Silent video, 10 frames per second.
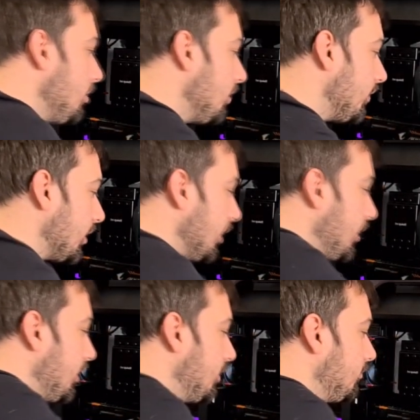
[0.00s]
if I can get
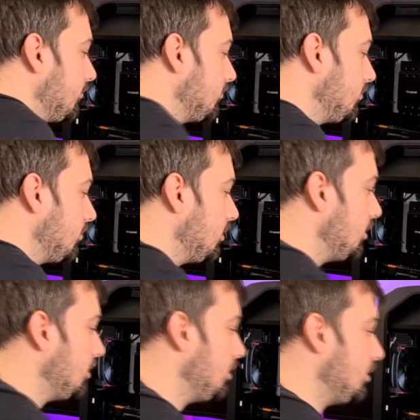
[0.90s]
it out.
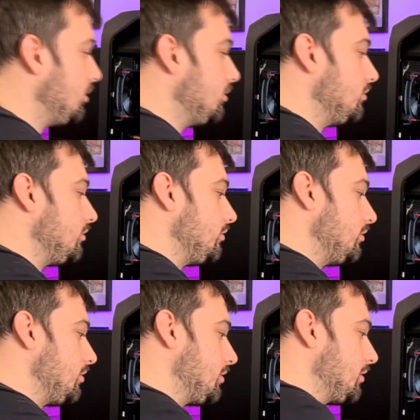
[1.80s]
Undo
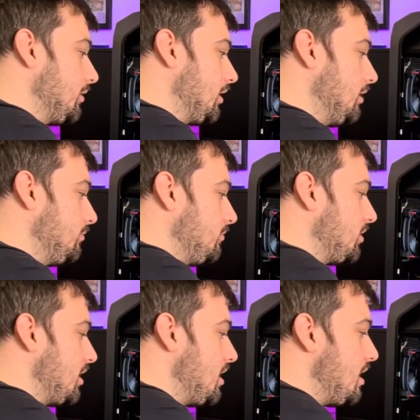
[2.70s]
those cables.
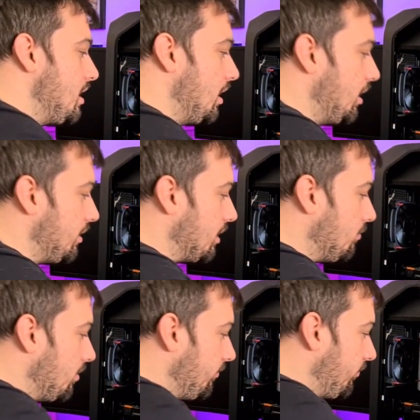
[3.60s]
Now, one